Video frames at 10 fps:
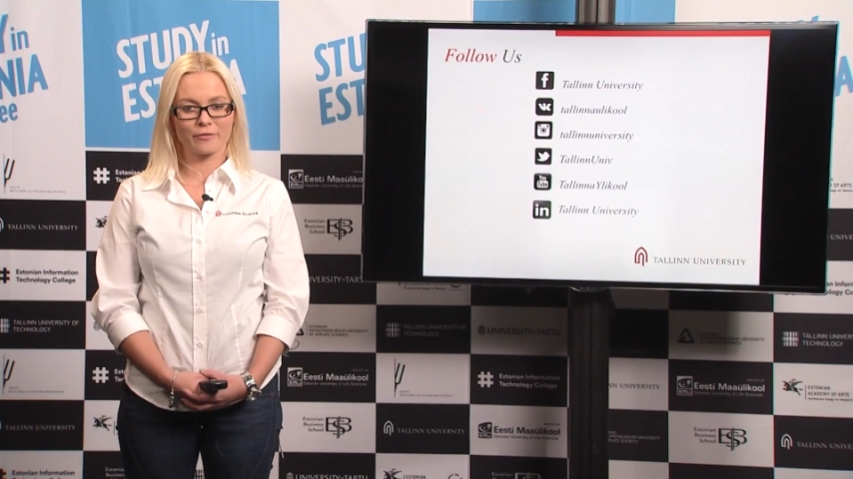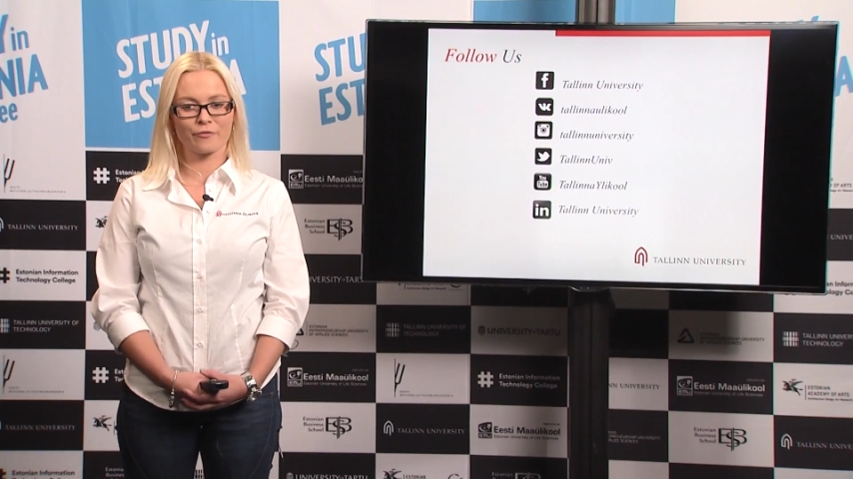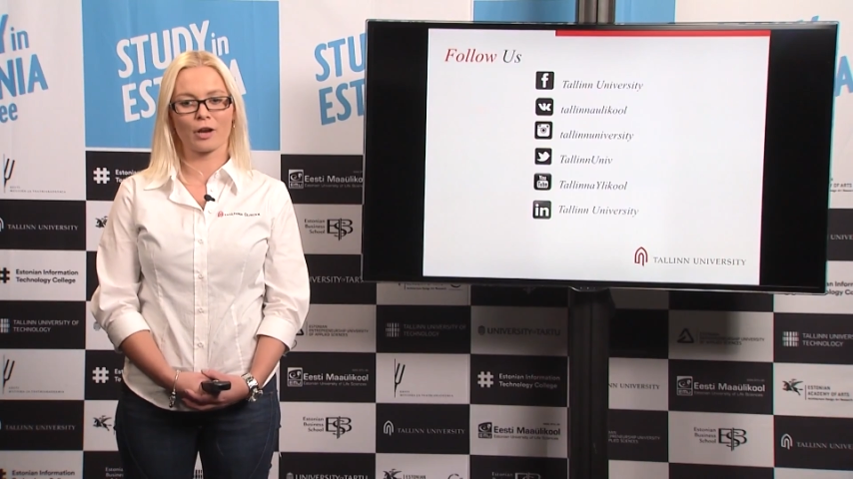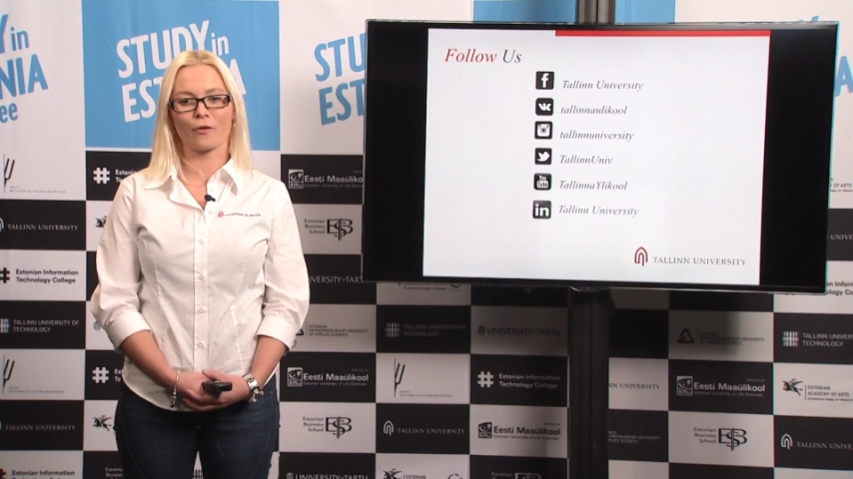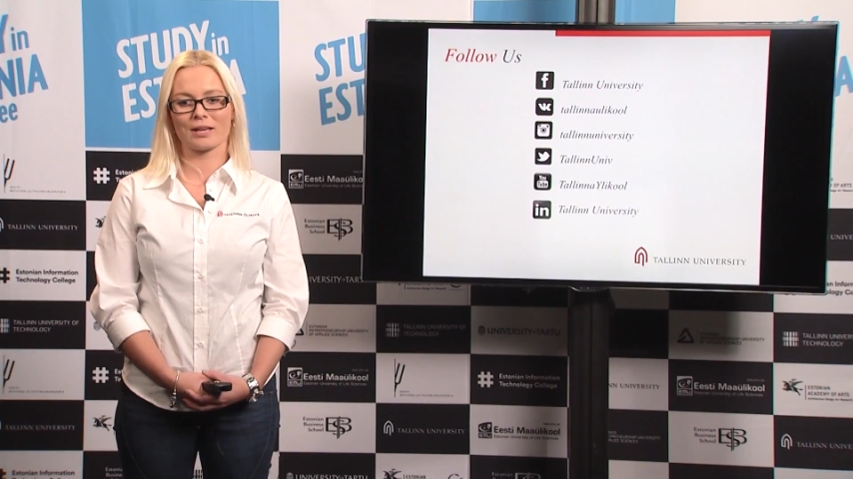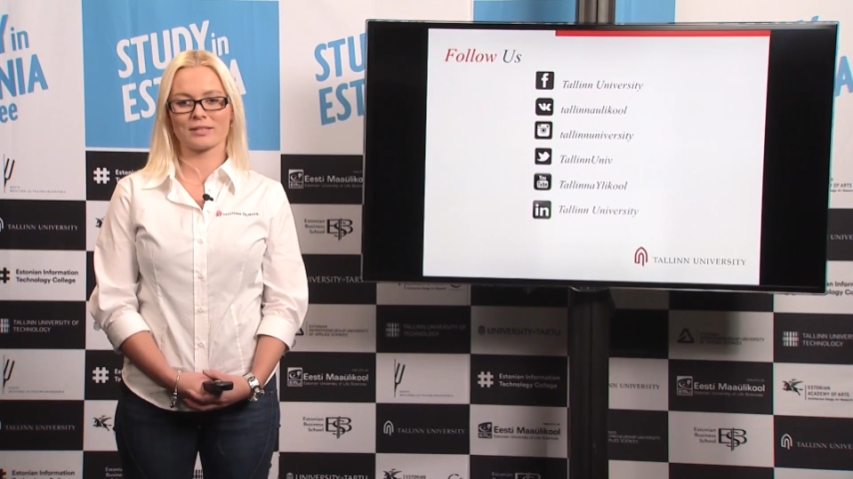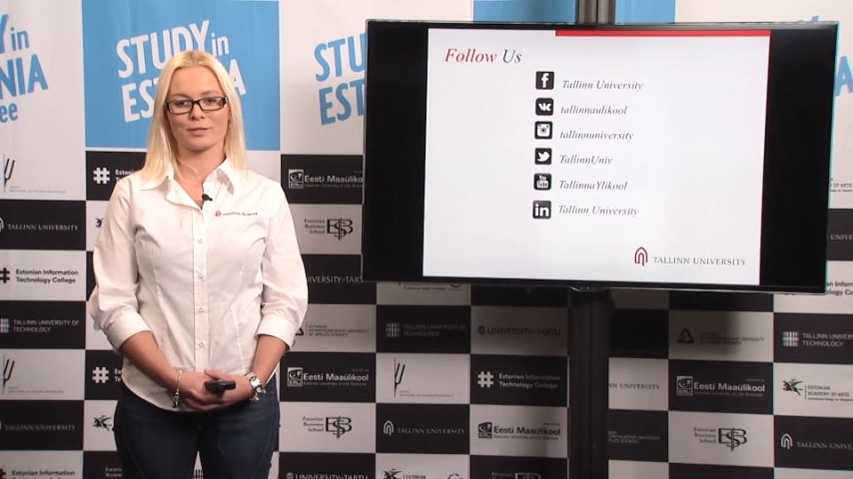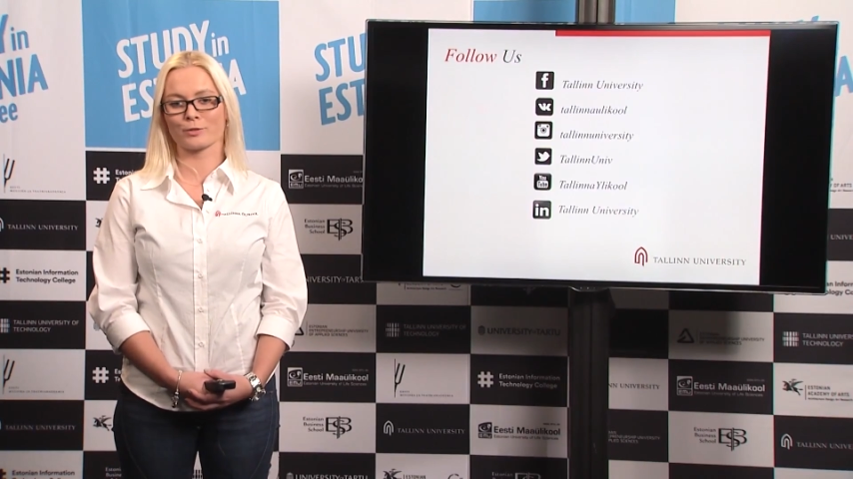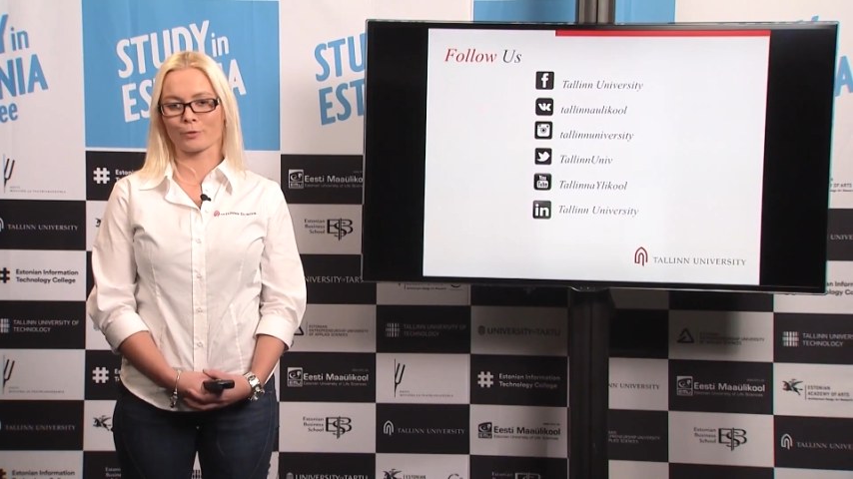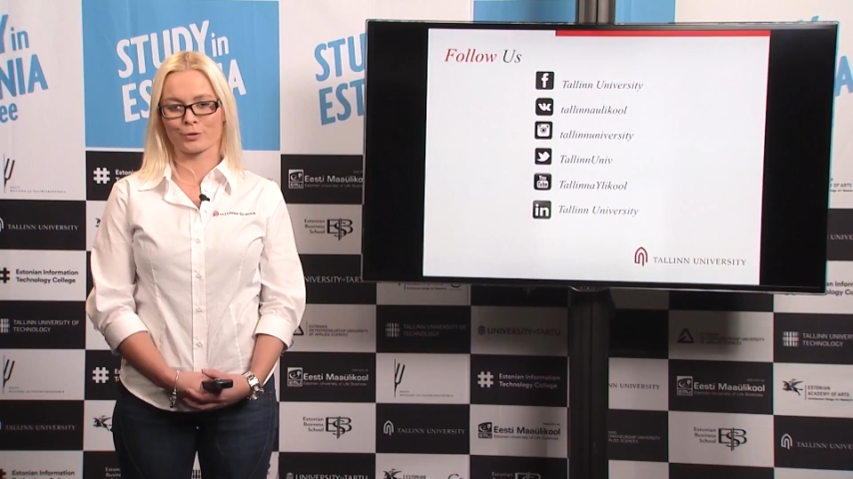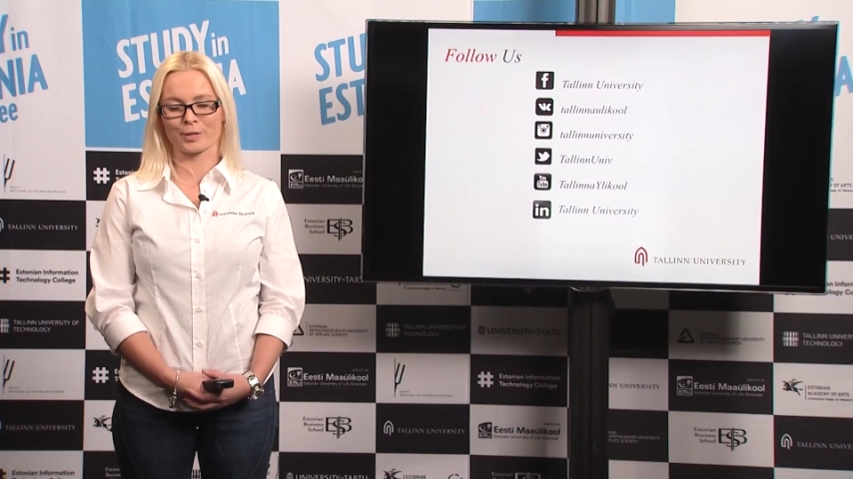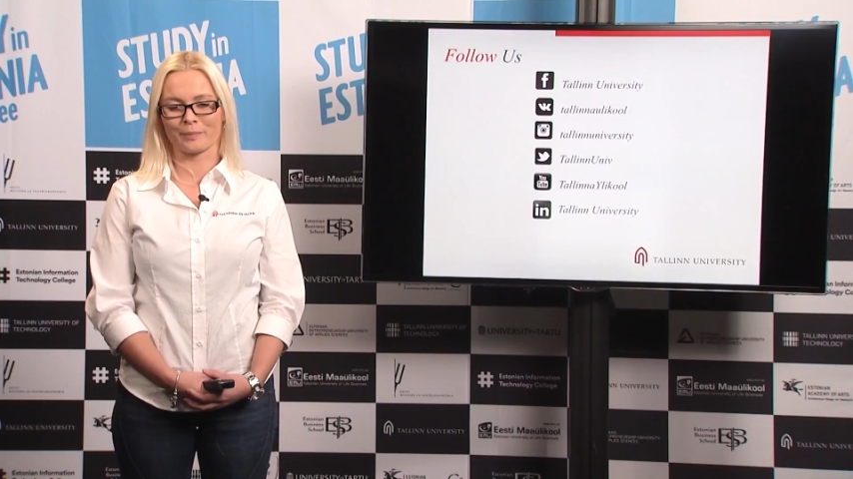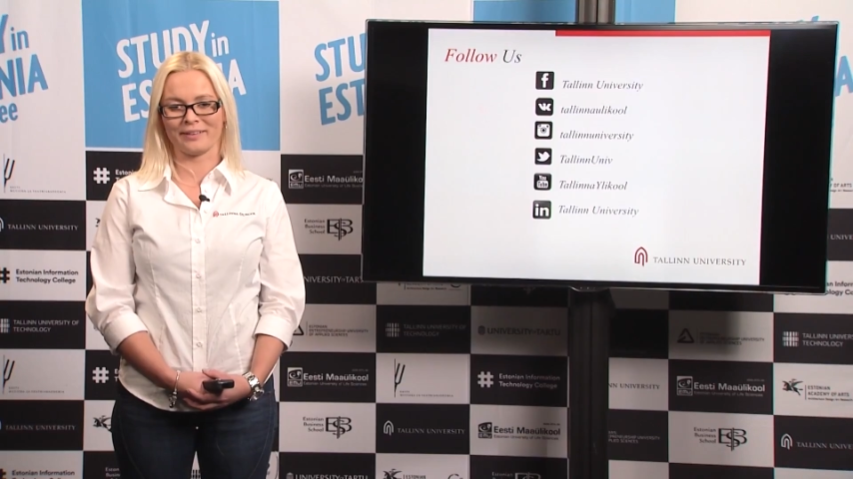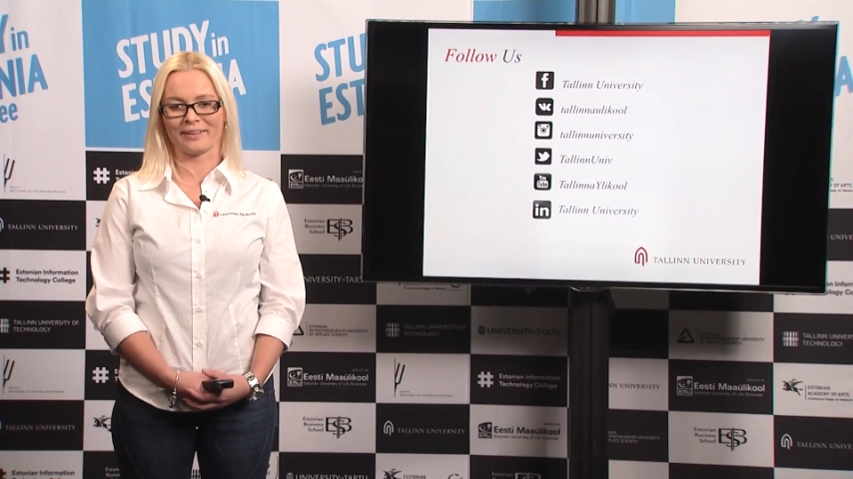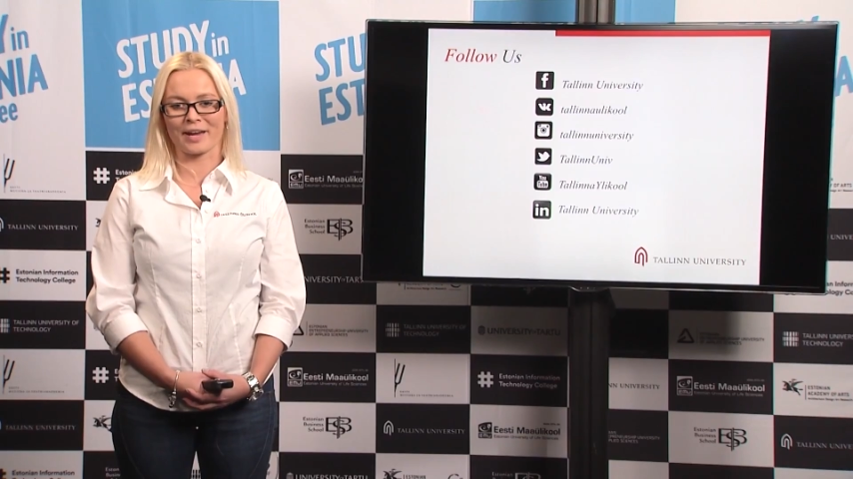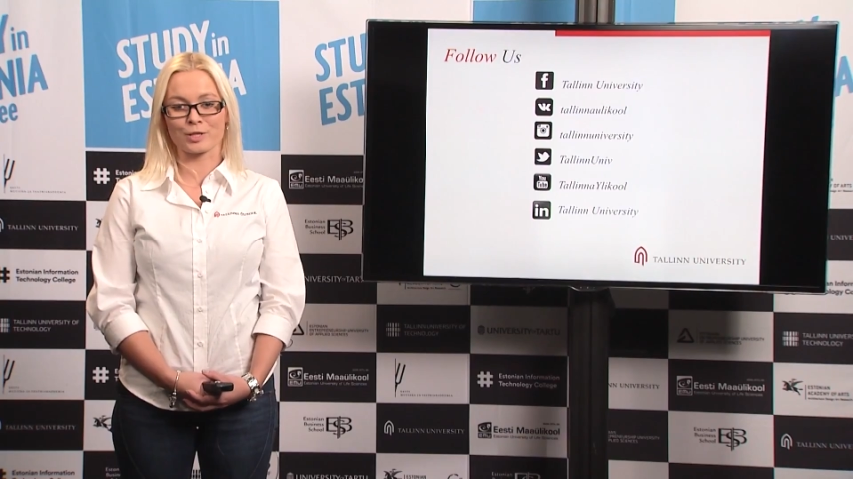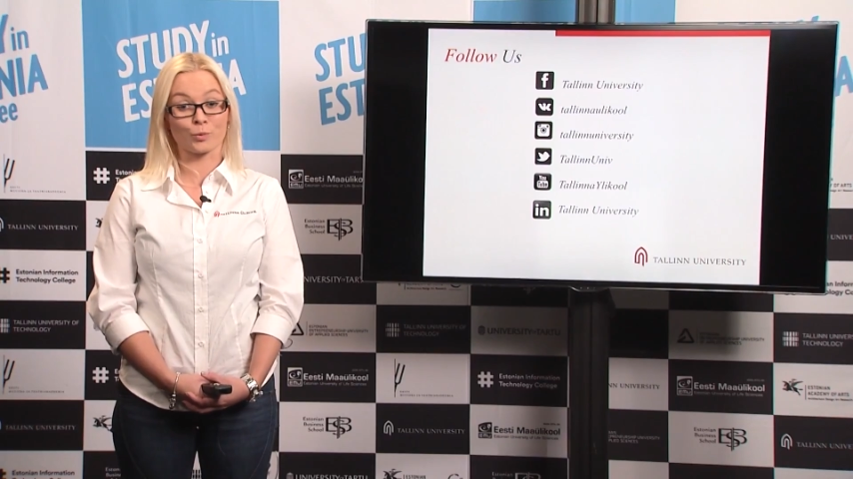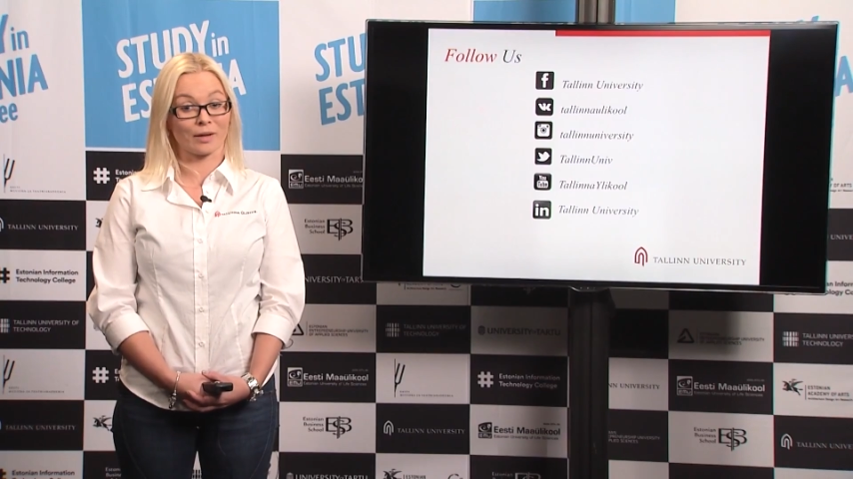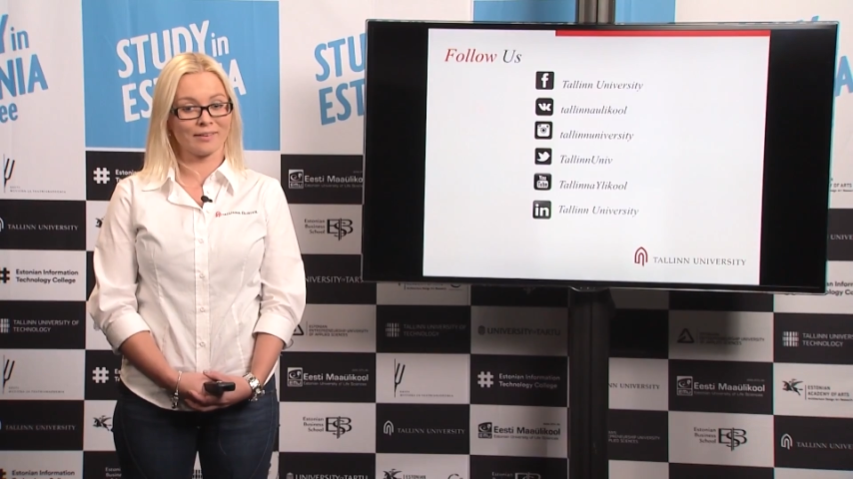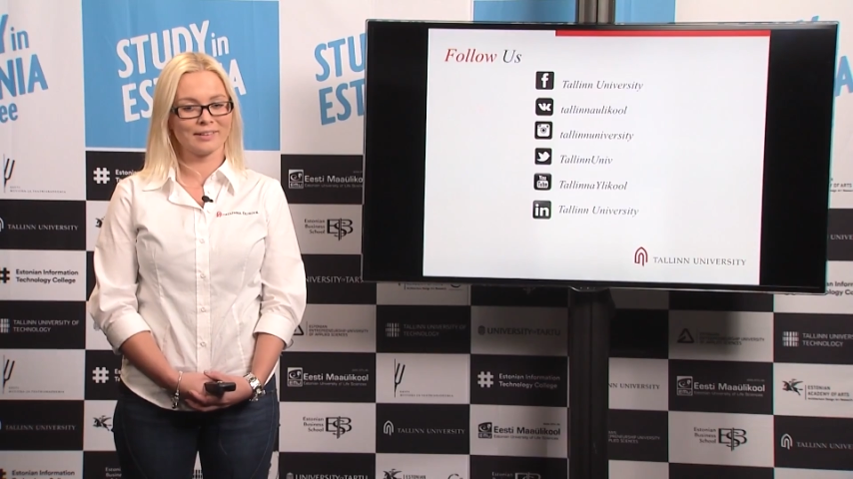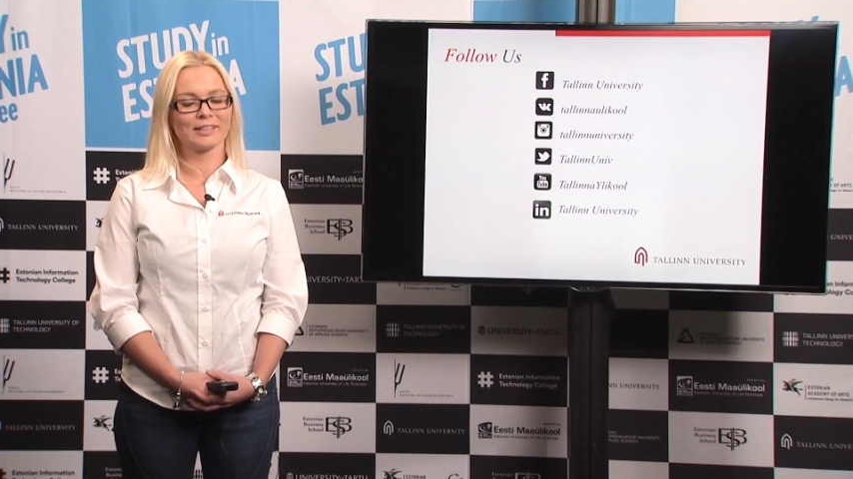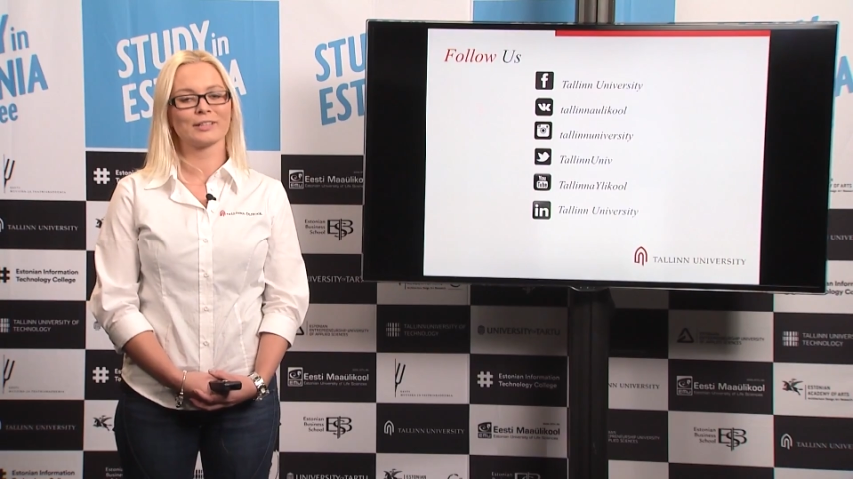follow us in social media as well